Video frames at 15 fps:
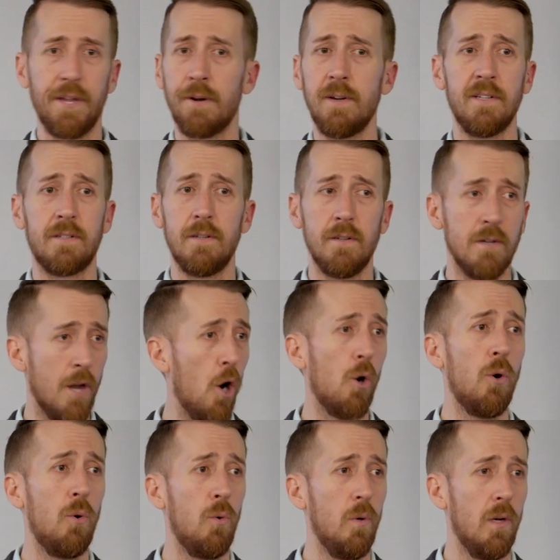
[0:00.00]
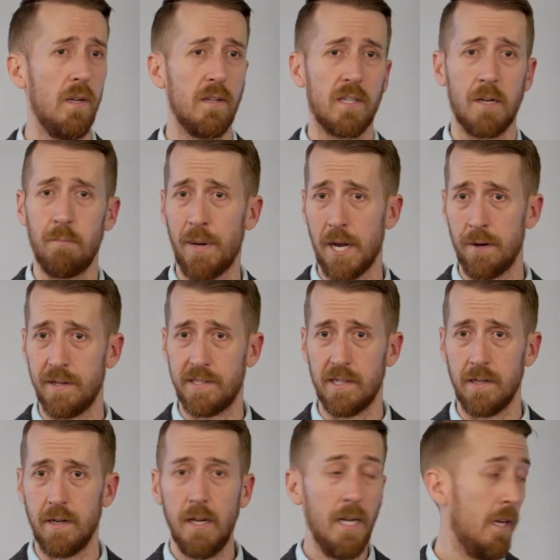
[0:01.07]
There is no
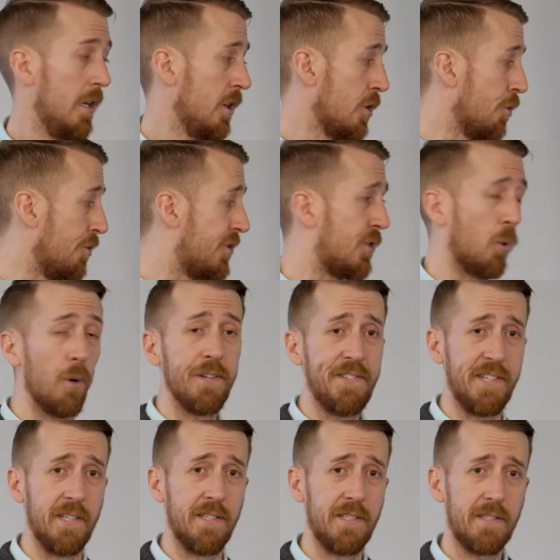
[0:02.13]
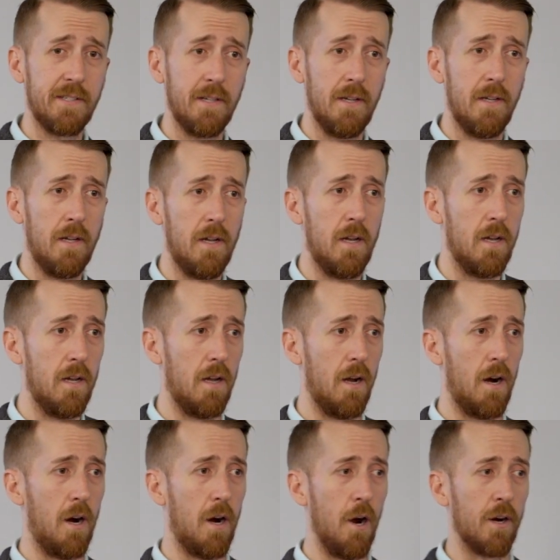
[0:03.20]
comparison. Your sources
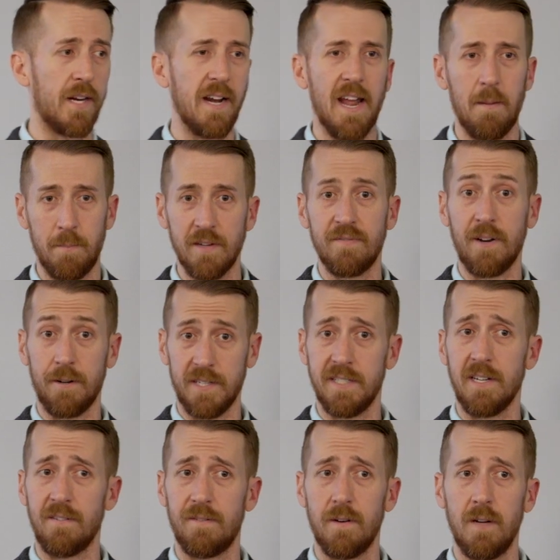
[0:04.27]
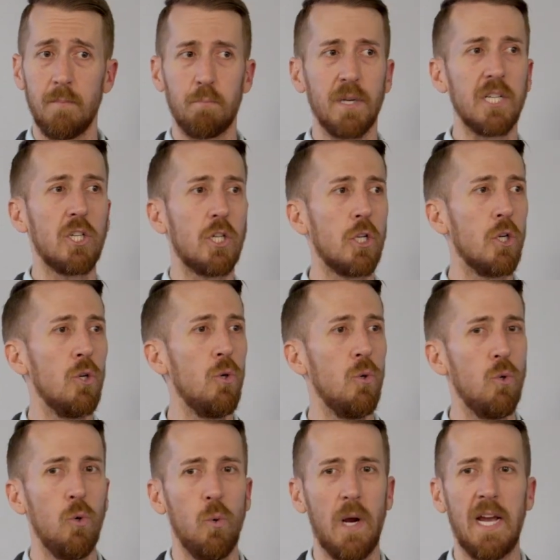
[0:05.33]
are going to be very different, but
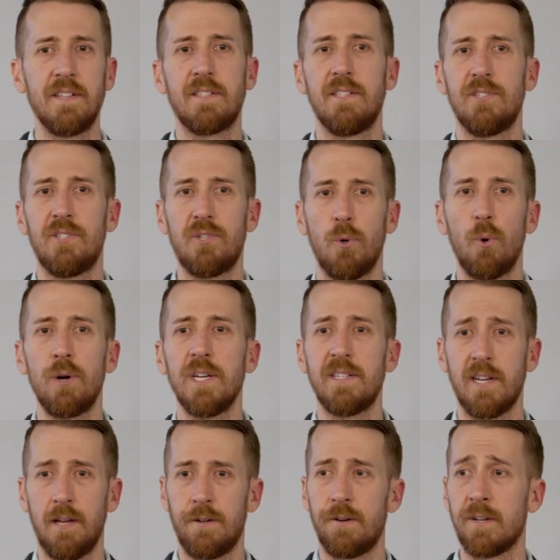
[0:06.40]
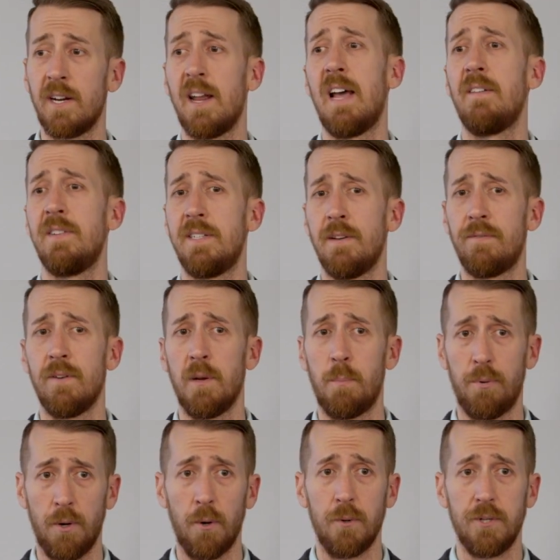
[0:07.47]
you, as the storyteller, are going to have a different
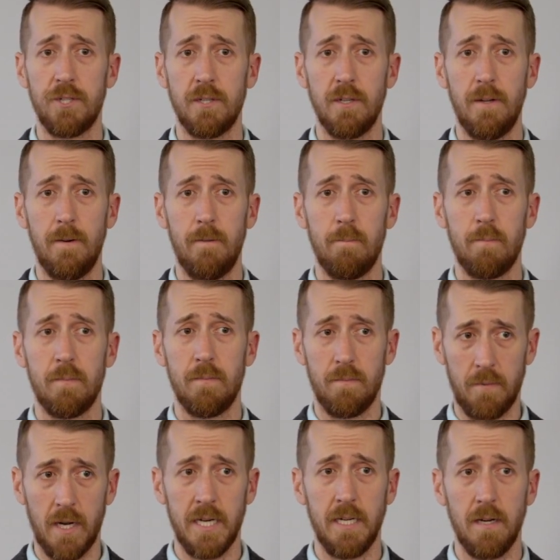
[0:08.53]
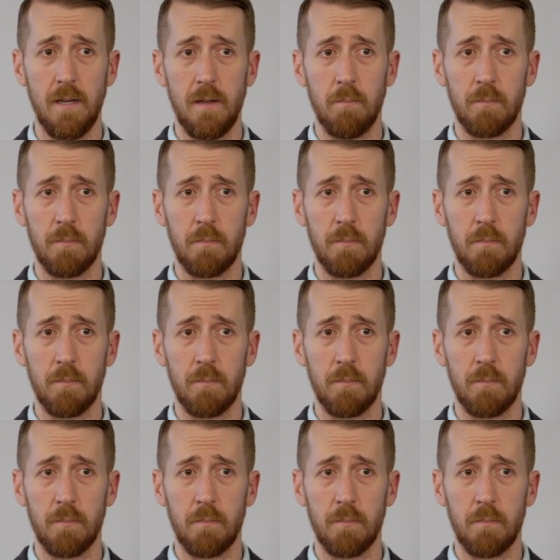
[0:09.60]
approach, right?